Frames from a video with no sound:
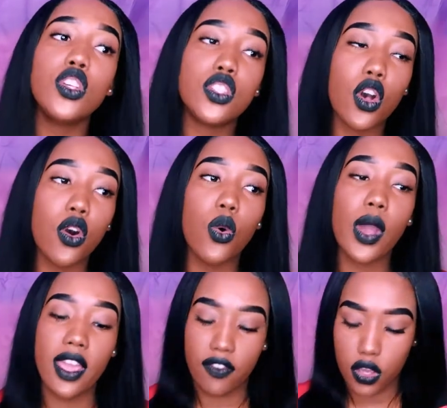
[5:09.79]

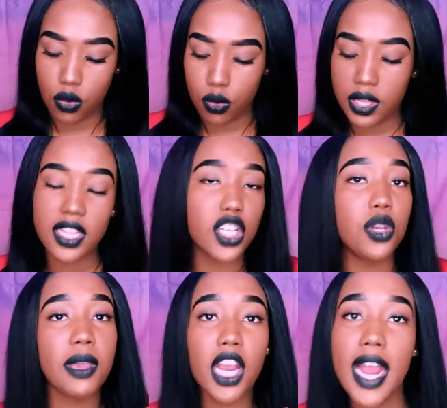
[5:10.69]
so if you think
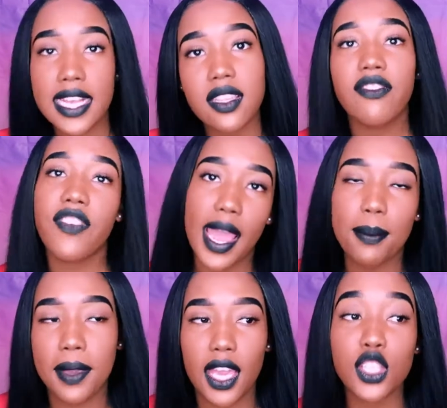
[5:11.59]
that you beat her ass, then
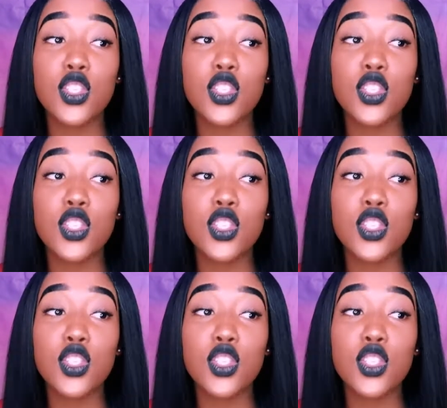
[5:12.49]
fight me.